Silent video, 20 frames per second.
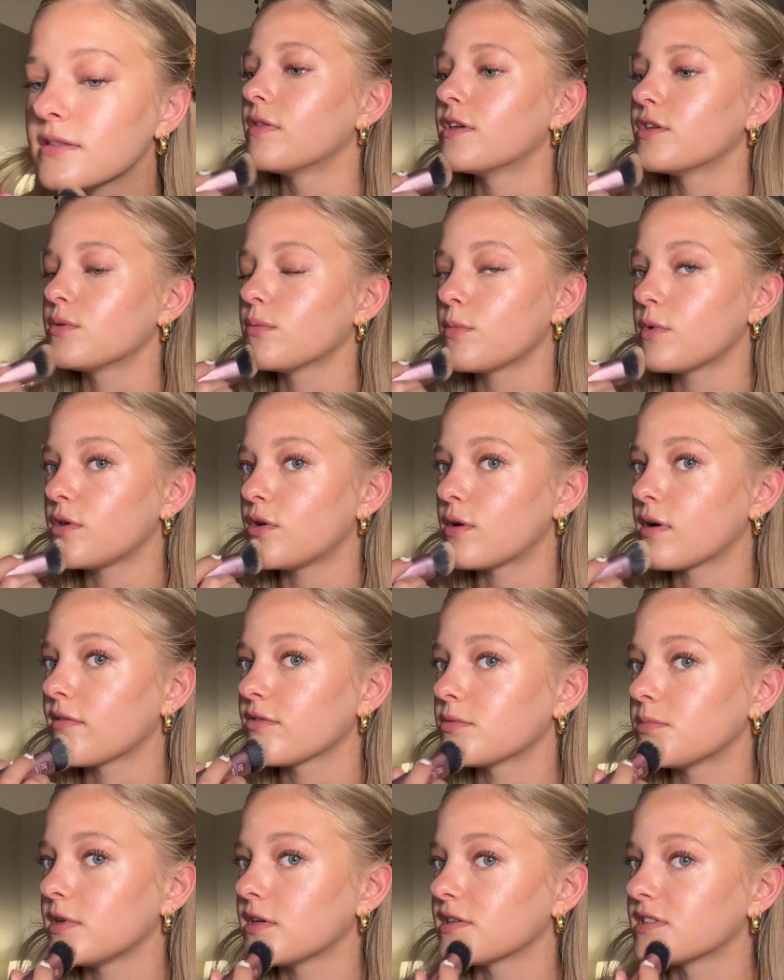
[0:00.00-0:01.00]
This one we don't have
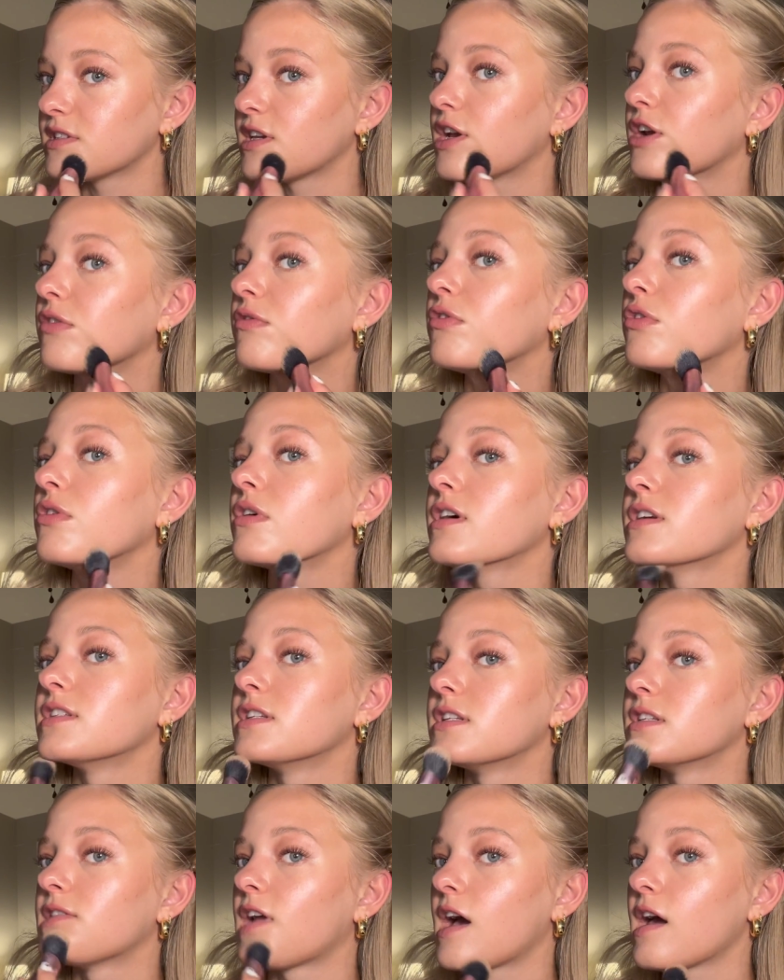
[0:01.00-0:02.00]
to be as careful because
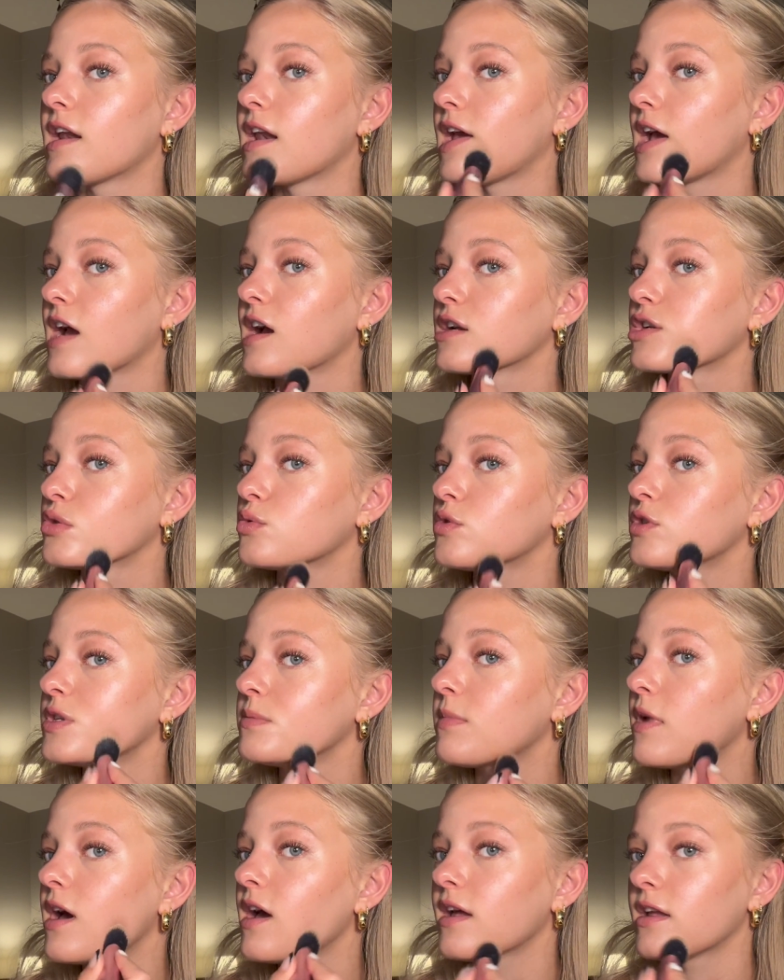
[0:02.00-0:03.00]
it's not an actual
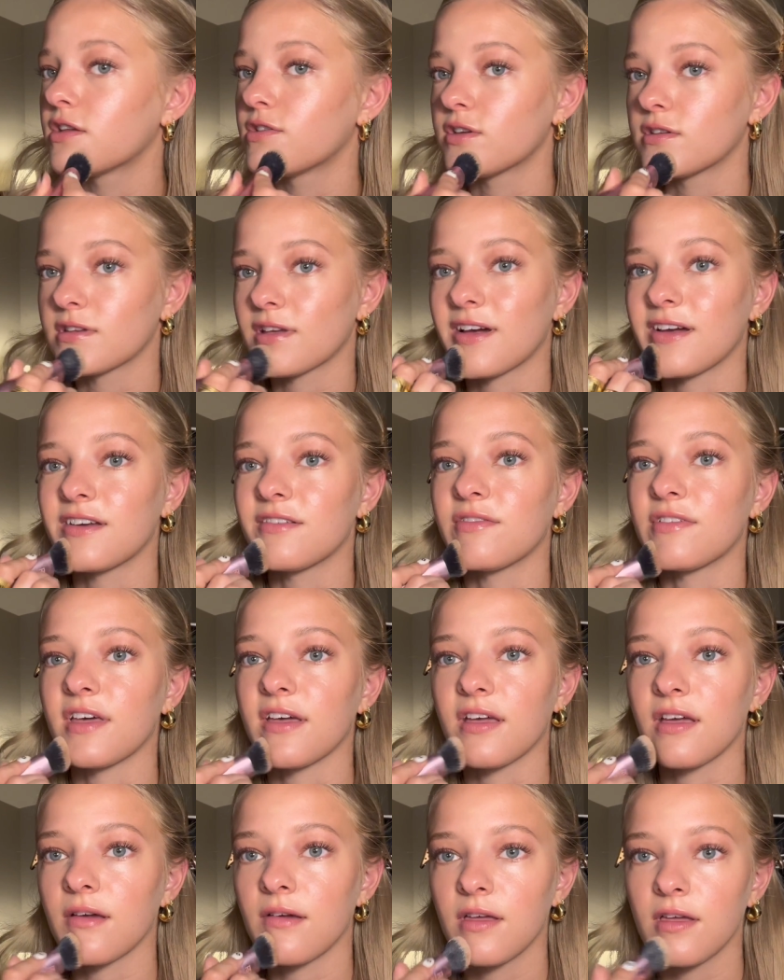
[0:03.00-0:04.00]
spot. It's just kind of
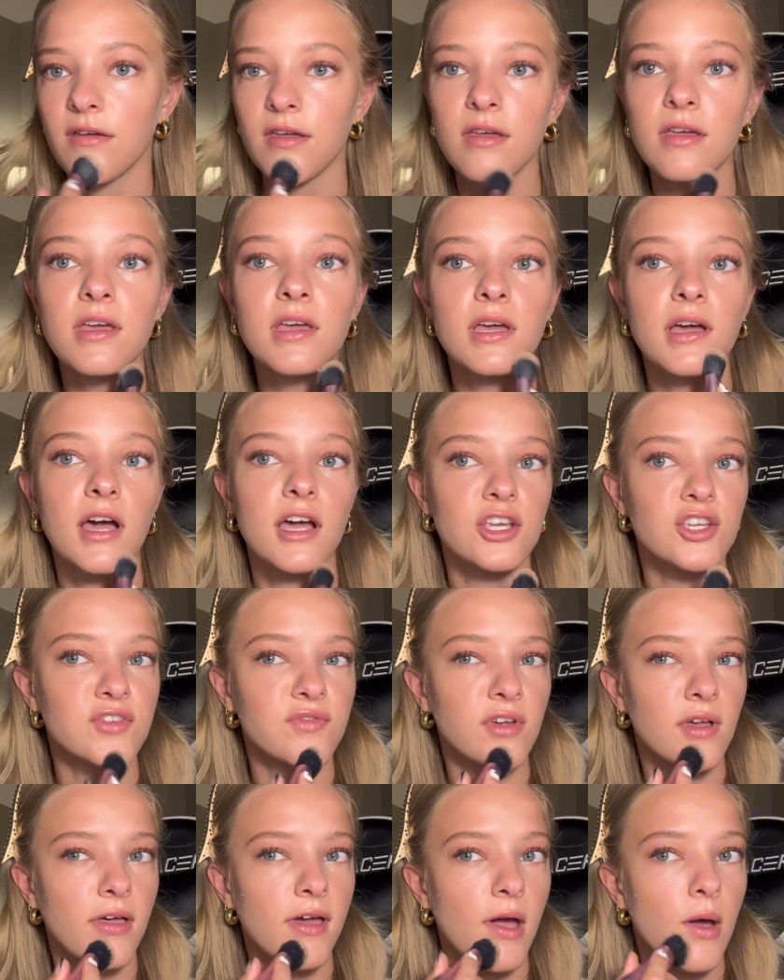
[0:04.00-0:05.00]
like, I just
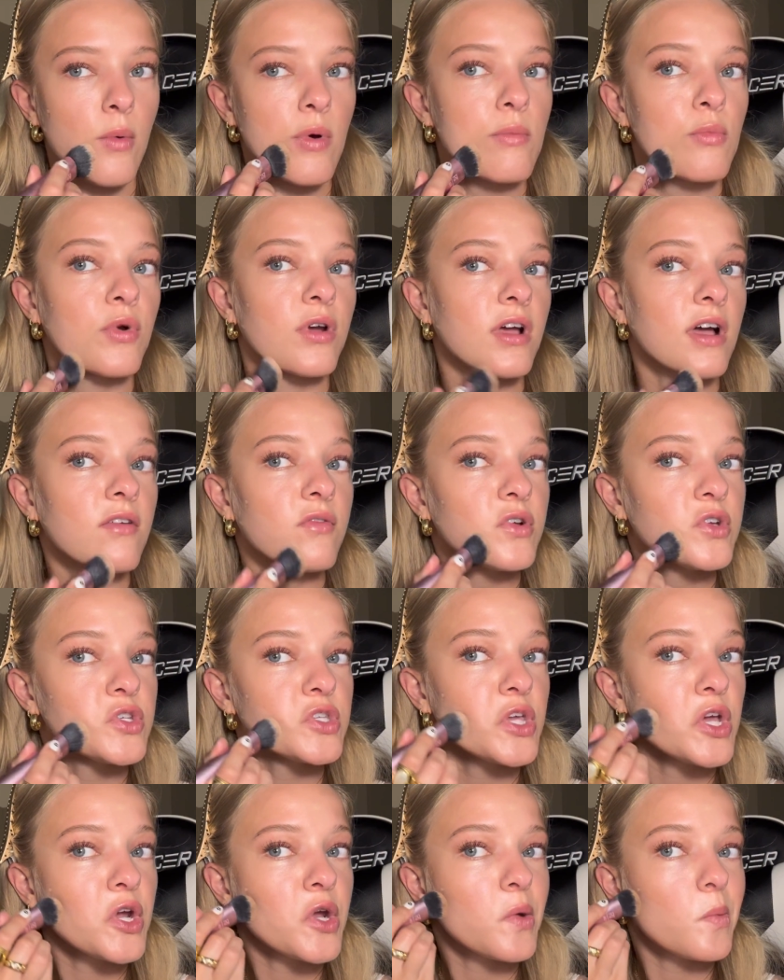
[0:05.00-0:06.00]
feel like I want more coverage
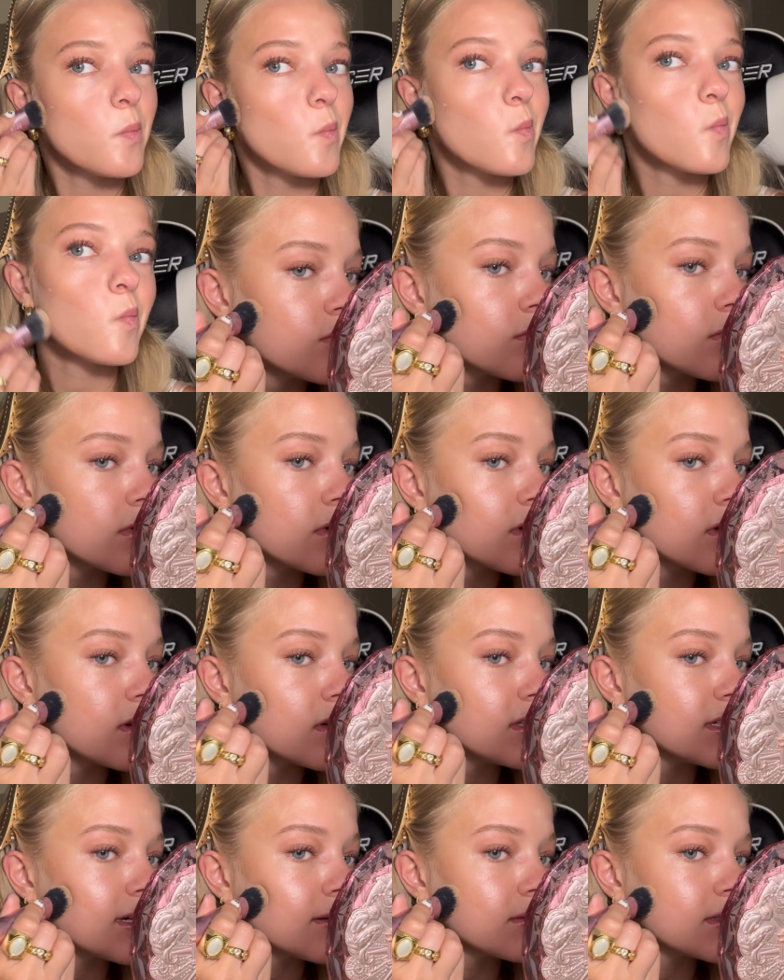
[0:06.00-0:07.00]
there.
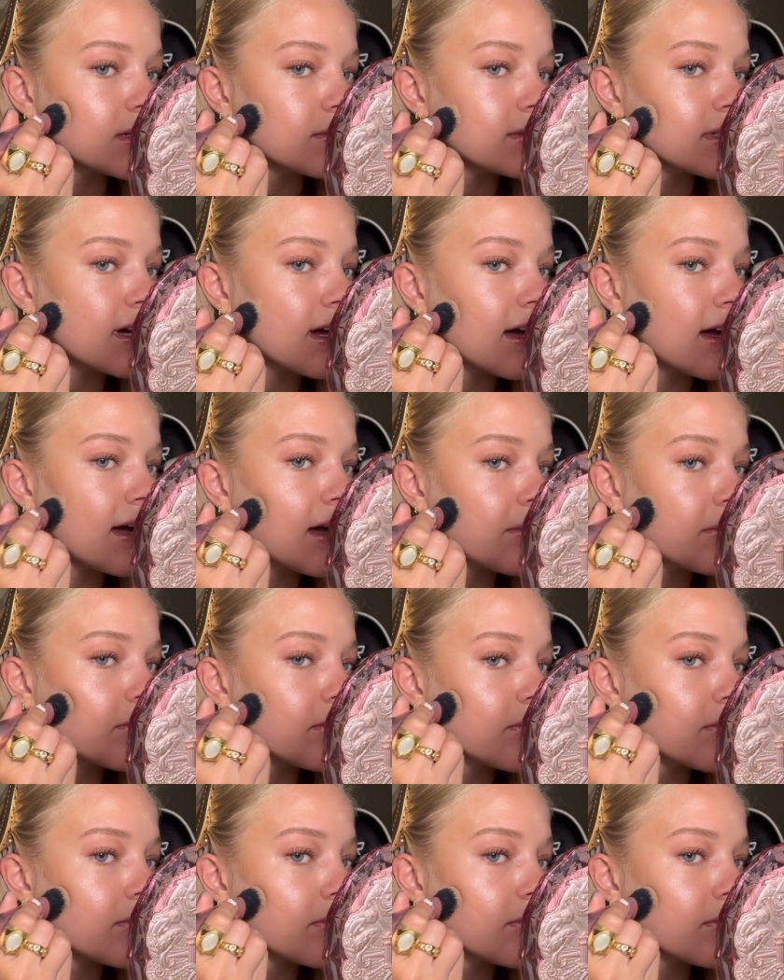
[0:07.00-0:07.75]
One, tap, tap, tap.